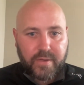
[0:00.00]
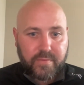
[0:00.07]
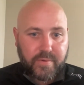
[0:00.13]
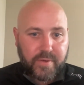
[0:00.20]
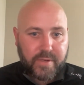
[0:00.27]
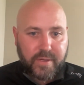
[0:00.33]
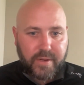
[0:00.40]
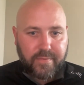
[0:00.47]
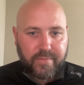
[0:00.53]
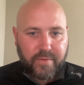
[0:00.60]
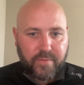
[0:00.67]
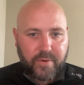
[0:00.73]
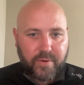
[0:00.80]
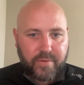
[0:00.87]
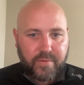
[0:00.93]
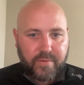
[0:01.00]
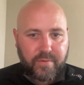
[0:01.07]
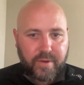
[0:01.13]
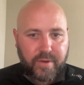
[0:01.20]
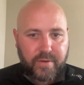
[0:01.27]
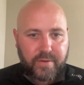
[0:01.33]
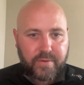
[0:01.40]
And we can definitely work
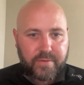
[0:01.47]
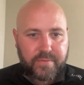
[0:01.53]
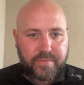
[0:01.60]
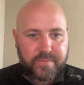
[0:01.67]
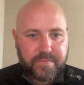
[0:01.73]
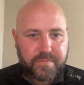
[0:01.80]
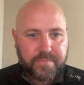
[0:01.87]
through that too.